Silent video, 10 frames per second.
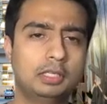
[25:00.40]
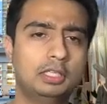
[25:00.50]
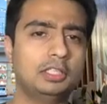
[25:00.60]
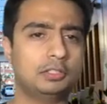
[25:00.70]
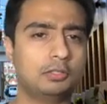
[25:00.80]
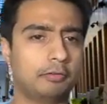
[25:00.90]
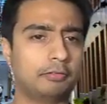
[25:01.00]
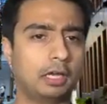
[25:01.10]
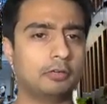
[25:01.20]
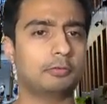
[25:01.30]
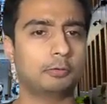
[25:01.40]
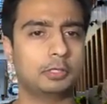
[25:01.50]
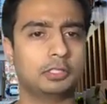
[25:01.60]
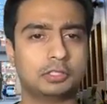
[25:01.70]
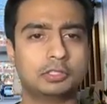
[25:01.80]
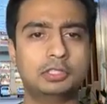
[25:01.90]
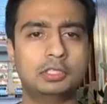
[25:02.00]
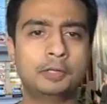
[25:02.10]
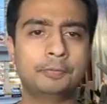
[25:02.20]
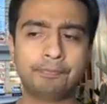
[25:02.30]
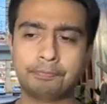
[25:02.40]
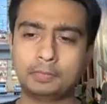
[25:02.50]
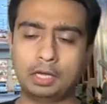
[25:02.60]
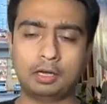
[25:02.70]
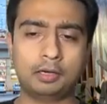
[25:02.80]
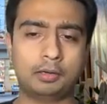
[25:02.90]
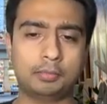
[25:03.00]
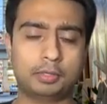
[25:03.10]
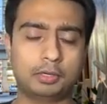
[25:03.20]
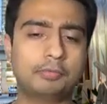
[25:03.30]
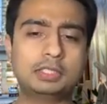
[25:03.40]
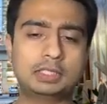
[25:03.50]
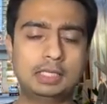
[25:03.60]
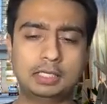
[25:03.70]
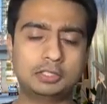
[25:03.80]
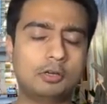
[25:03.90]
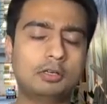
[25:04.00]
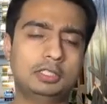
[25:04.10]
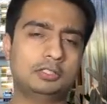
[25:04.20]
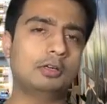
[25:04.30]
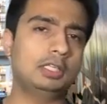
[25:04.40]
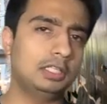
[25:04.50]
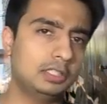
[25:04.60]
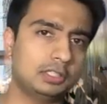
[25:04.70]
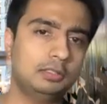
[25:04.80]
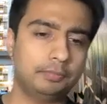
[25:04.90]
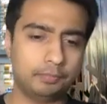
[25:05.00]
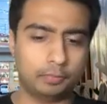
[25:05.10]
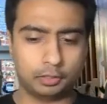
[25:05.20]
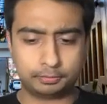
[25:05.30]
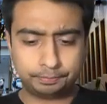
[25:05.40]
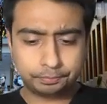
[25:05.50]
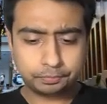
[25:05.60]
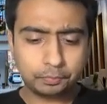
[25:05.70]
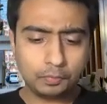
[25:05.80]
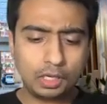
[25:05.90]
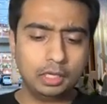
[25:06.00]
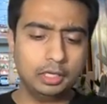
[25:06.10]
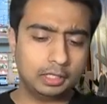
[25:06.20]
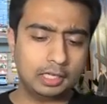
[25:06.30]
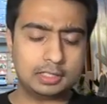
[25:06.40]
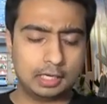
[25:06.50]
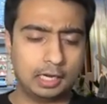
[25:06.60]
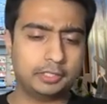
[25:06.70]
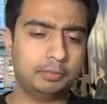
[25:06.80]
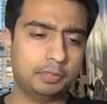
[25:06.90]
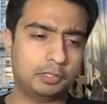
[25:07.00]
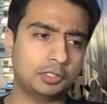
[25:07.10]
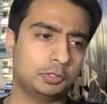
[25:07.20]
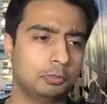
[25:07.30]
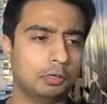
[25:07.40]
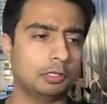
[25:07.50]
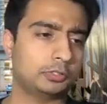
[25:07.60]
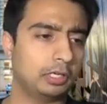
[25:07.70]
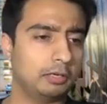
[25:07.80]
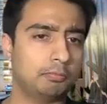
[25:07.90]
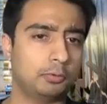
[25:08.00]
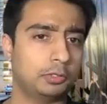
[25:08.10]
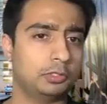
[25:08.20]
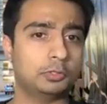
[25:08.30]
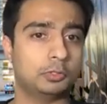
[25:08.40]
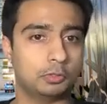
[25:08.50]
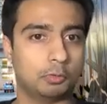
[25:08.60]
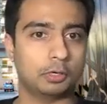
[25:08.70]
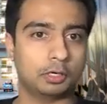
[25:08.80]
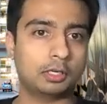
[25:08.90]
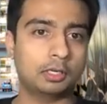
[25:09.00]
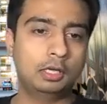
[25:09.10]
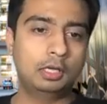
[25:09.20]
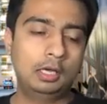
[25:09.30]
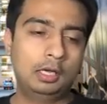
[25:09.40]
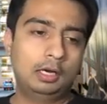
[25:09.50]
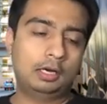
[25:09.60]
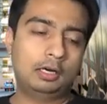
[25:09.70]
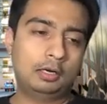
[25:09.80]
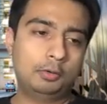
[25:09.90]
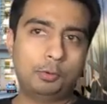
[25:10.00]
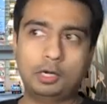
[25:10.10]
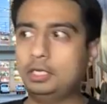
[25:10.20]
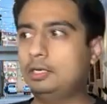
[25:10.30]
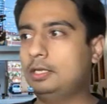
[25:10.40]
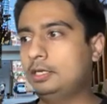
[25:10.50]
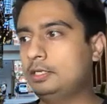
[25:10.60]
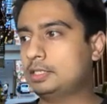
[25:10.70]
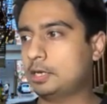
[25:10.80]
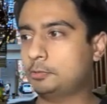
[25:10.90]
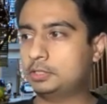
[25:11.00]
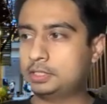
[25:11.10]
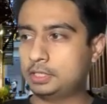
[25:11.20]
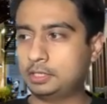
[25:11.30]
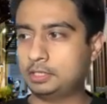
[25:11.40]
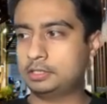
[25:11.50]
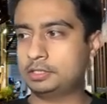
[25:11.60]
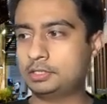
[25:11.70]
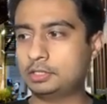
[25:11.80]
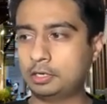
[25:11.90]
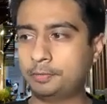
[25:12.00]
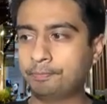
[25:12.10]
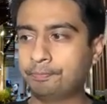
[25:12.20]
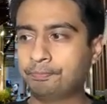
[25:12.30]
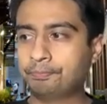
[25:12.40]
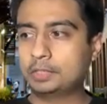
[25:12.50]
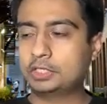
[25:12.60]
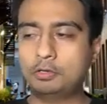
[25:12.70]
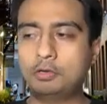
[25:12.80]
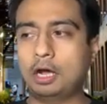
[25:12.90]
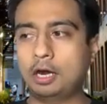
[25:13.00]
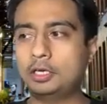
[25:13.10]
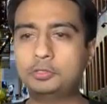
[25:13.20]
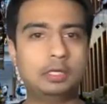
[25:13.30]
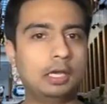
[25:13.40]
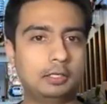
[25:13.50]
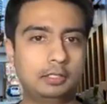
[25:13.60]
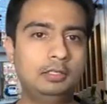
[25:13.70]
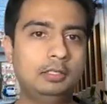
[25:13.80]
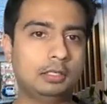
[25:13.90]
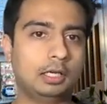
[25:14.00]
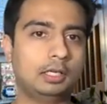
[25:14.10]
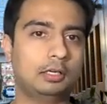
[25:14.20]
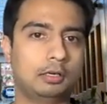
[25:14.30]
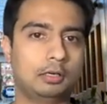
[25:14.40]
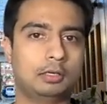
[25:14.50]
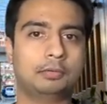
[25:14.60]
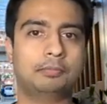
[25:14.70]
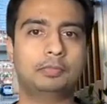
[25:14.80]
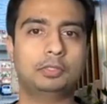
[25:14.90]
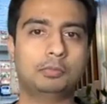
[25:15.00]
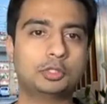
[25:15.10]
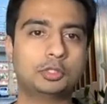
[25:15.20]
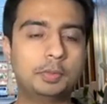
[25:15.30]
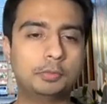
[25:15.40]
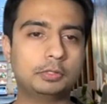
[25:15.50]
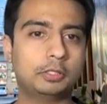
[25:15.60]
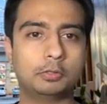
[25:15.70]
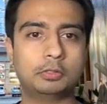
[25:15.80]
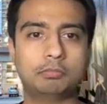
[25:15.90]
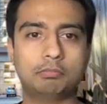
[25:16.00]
eased off kind of rotations. But obviously it's not easy, but it gets lighter because you'll also get more used to the work. What it is, I would say, is it's not hard to get in. Like, you know, most people, they don't